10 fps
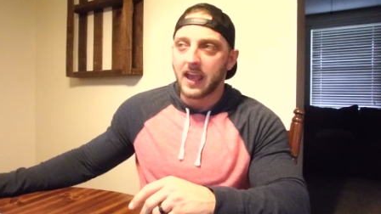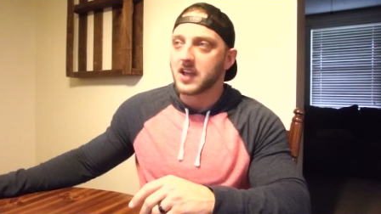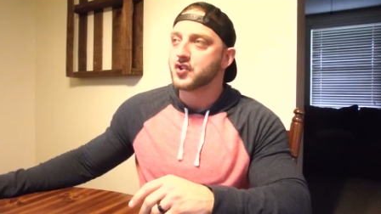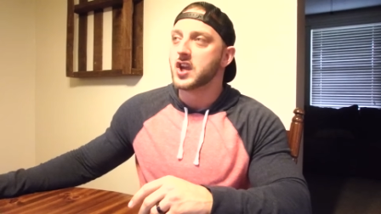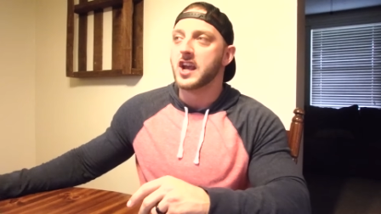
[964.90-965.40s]

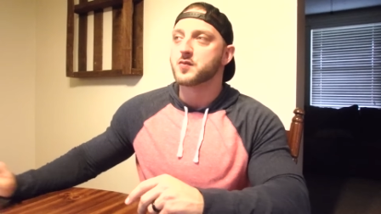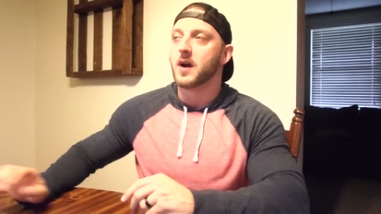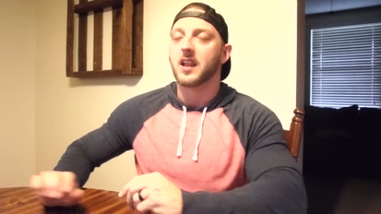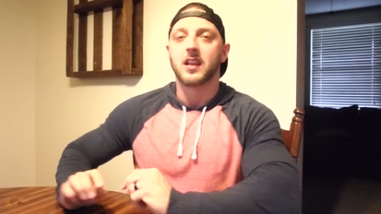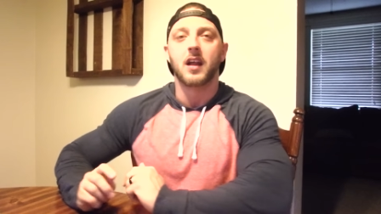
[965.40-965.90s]
has changed
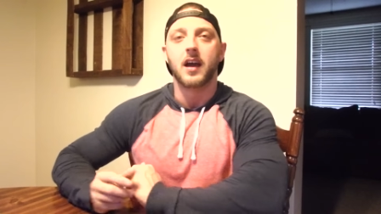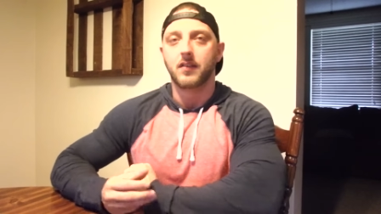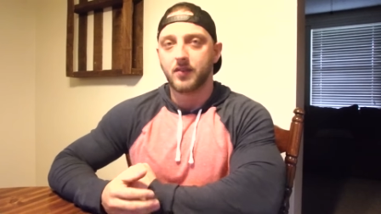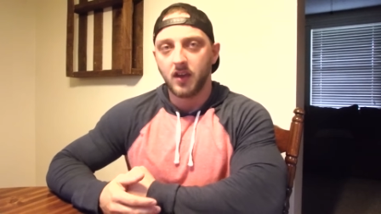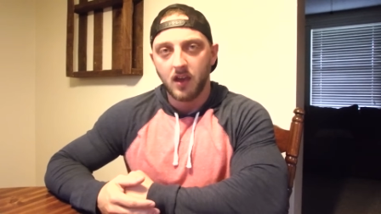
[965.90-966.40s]
my
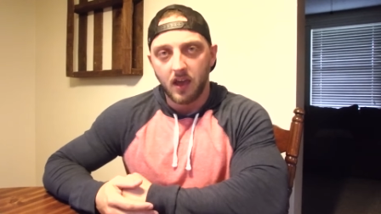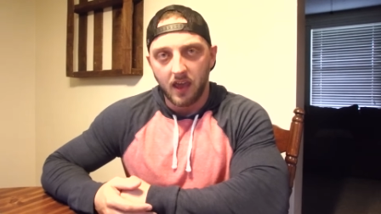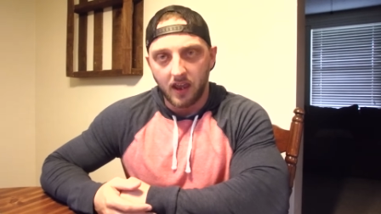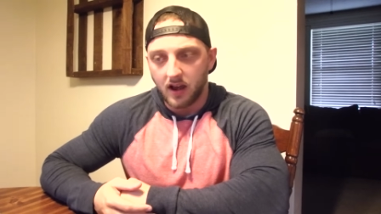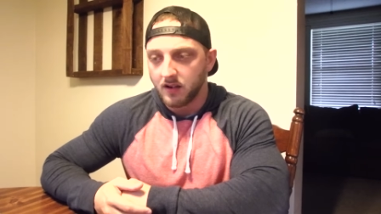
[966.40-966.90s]
life,
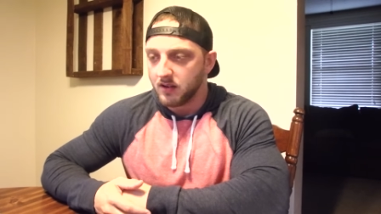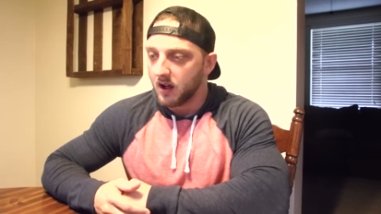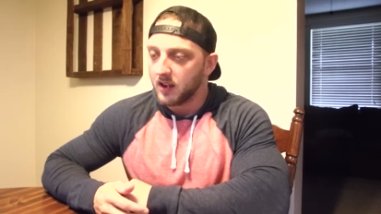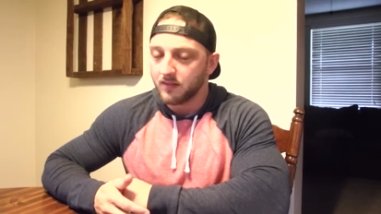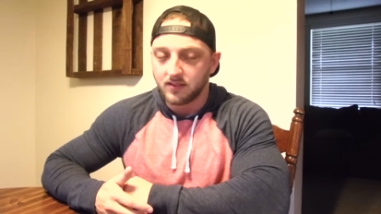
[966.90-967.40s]
and I'm
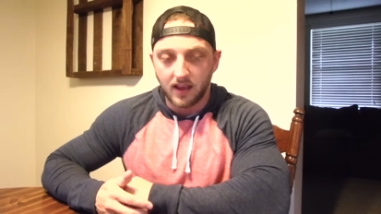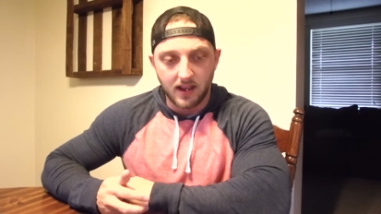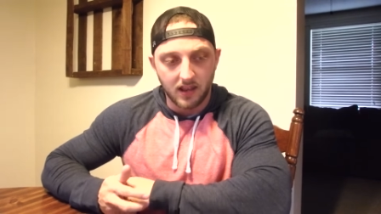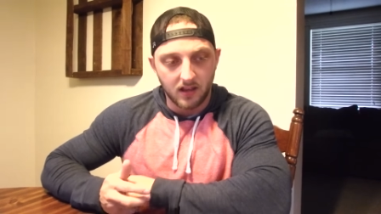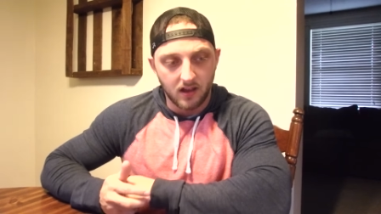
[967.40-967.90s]
not even
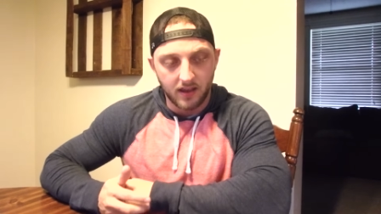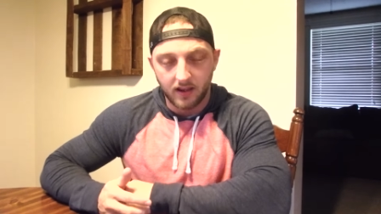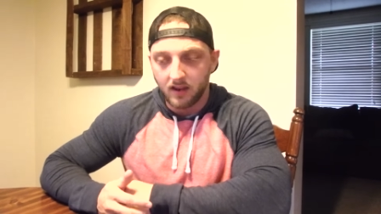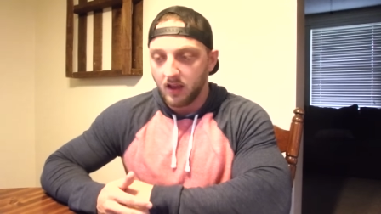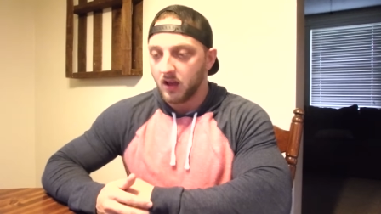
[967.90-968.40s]
saying that
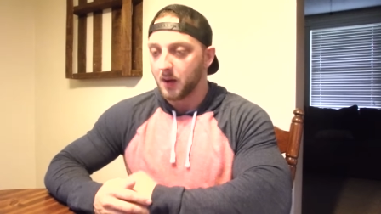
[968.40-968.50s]
lying.